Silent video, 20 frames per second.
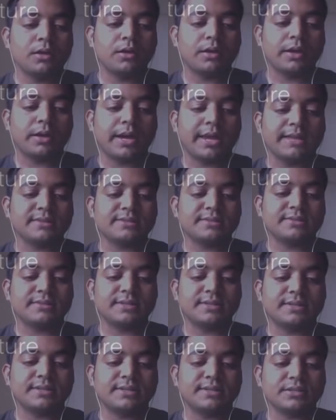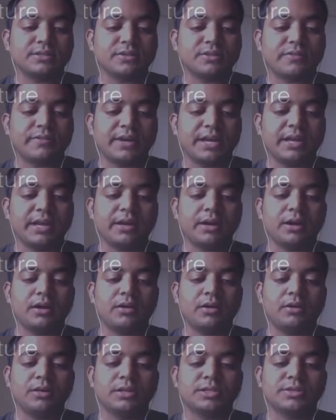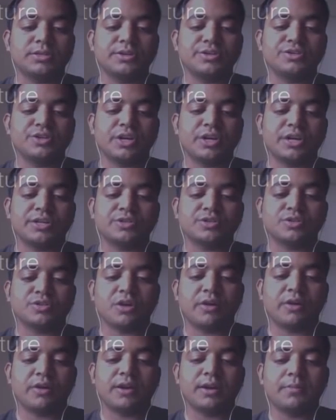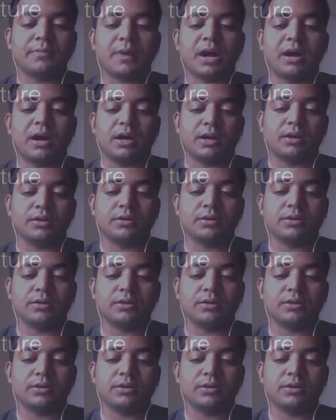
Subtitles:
Hence, citizens of India also enjoy sovereign power